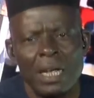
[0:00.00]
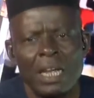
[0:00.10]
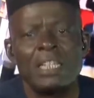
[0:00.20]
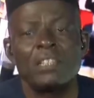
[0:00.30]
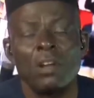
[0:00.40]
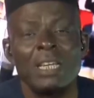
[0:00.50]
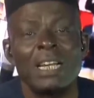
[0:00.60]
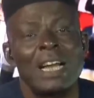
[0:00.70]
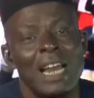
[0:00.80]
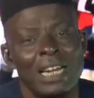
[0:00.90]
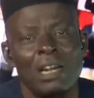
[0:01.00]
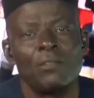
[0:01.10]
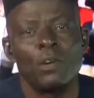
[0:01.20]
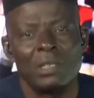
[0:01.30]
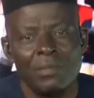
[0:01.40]
It is not in the character
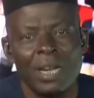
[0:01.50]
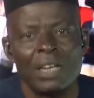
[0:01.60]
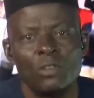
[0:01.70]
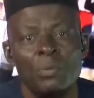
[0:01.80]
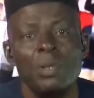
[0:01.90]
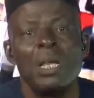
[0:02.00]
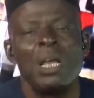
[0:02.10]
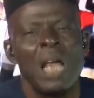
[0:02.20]
of Cross Riverians to be,